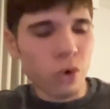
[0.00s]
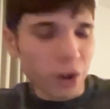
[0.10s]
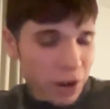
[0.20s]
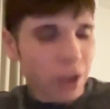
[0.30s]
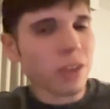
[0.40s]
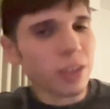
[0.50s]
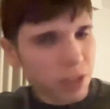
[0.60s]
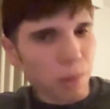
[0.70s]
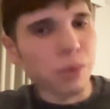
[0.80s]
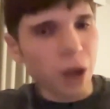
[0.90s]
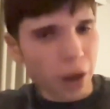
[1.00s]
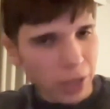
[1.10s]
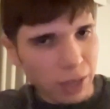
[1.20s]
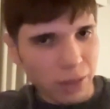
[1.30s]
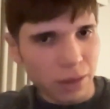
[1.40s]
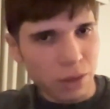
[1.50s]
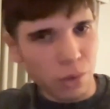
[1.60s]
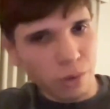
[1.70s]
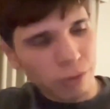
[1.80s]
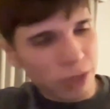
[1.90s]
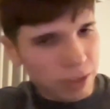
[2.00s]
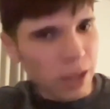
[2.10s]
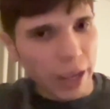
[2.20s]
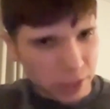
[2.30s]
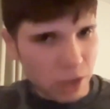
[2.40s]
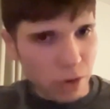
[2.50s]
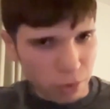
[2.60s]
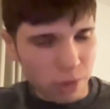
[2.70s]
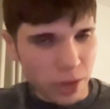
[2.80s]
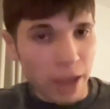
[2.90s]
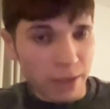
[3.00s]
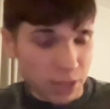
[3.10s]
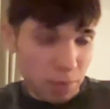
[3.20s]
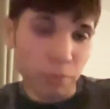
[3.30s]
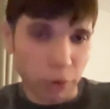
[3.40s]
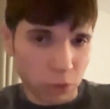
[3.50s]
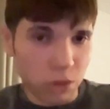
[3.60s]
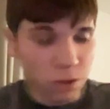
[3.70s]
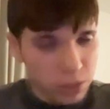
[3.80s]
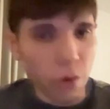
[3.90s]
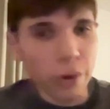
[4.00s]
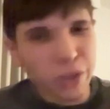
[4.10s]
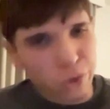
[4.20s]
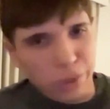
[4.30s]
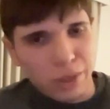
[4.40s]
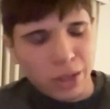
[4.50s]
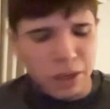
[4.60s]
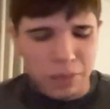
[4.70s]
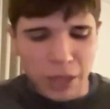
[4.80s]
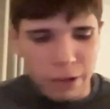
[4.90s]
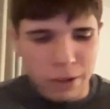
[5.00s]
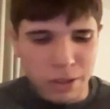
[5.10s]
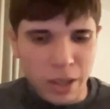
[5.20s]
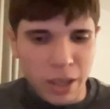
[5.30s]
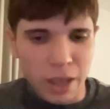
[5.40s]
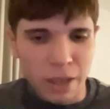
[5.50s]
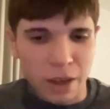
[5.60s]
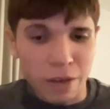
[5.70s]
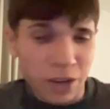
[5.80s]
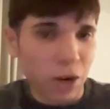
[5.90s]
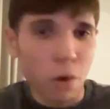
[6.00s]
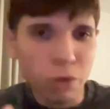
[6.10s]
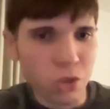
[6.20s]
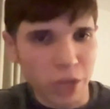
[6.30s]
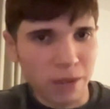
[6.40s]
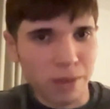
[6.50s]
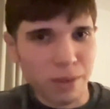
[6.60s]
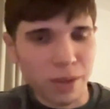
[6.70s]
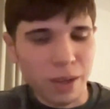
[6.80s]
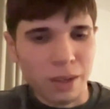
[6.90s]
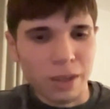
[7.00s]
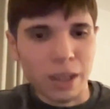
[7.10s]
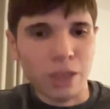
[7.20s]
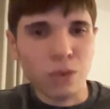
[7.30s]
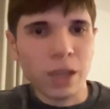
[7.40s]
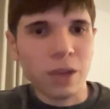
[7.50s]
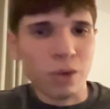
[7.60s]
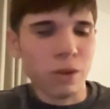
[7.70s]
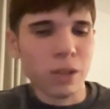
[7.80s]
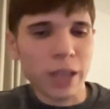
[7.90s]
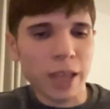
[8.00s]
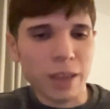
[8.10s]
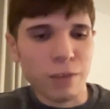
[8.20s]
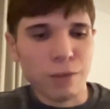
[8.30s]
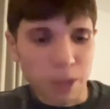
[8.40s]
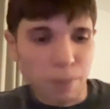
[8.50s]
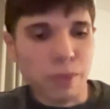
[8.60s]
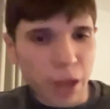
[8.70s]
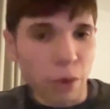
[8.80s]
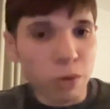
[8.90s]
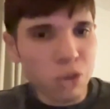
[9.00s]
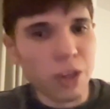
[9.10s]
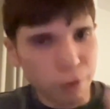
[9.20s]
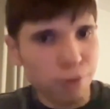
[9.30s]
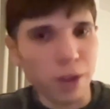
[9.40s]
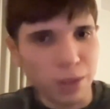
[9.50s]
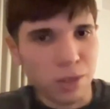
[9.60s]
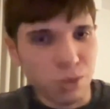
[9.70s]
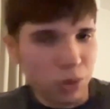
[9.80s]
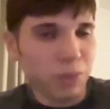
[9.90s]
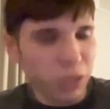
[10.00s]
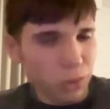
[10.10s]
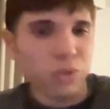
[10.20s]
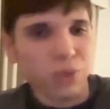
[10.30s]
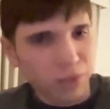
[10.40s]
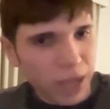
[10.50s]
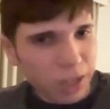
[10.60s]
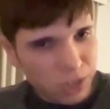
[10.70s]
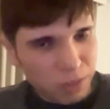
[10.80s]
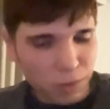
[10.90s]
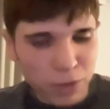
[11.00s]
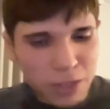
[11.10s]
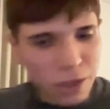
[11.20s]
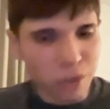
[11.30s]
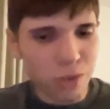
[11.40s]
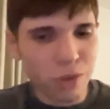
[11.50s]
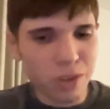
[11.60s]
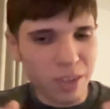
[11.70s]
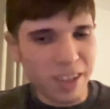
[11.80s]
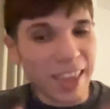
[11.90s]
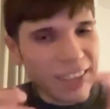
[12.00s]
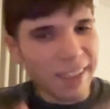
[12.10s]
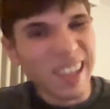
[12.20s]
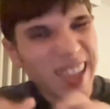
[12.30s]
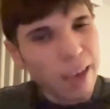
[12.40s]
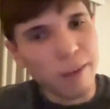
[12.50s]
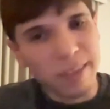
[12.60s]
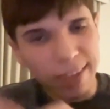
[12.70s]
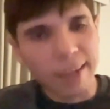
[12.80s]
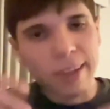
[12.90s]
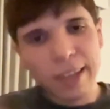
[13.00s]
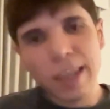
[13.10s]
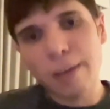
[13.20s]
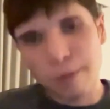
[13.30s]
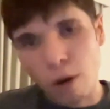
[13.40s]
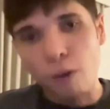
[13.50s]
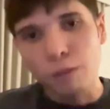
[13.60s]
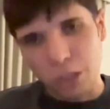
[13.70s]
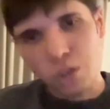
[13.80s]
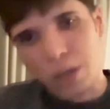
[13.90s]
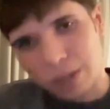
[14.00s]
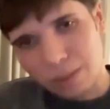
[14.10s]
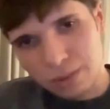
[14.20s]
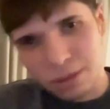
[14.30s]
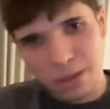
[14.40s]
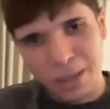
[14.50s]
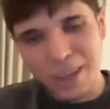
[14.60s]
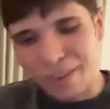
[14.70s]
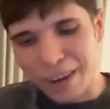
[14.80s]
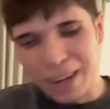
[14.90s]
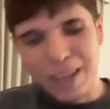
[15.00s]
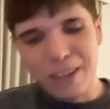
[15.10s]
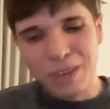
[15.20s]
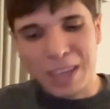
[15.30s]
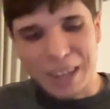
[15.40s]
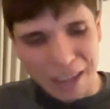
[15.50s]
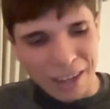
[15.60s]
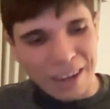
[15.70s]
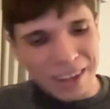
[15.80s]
not supplying your vTXOs as inputs to this coin join because they are not on-chain. Like, you can only supply on-chain funds during a Bitcoin transaction. But vTXOs, they live off the chain. Right? You cannot